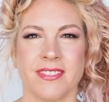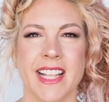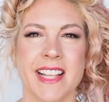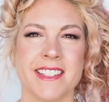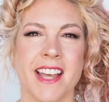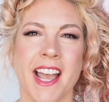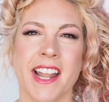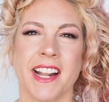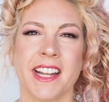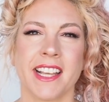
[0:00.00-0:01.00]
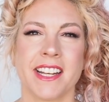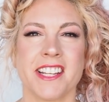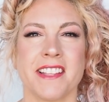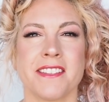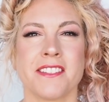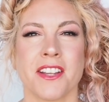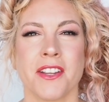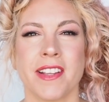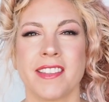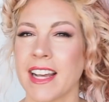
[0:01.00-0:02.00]
Last night, I didn't get a chance to show
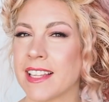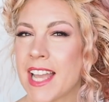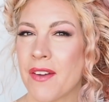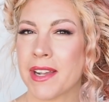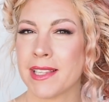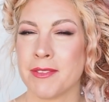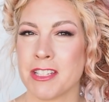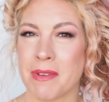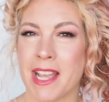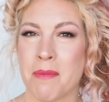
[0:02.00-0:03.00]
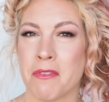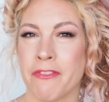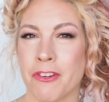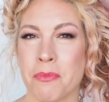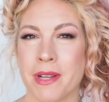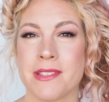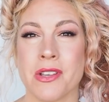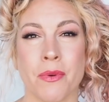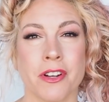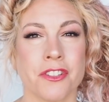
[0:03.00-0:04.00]
you exactly how I clipped up my hair before bed,
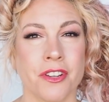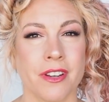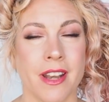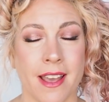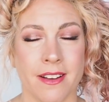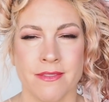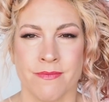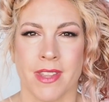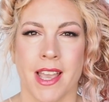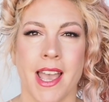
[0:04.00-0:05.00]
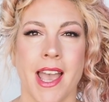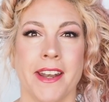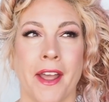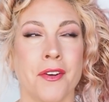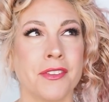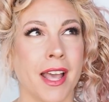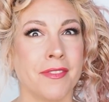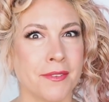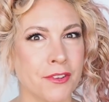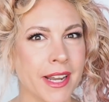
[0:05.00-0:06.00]
so I want to show you now. And I also
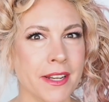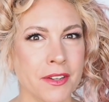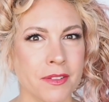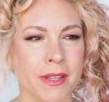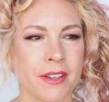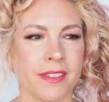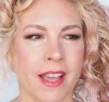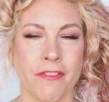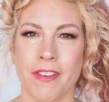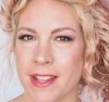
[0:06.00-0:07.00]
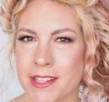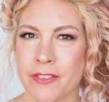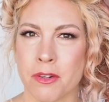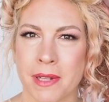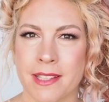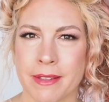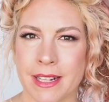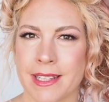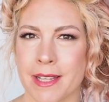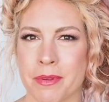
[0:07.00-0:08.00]
have some great news because I found a
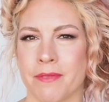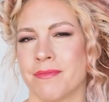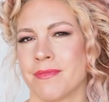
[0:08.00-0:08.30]
replacement clip.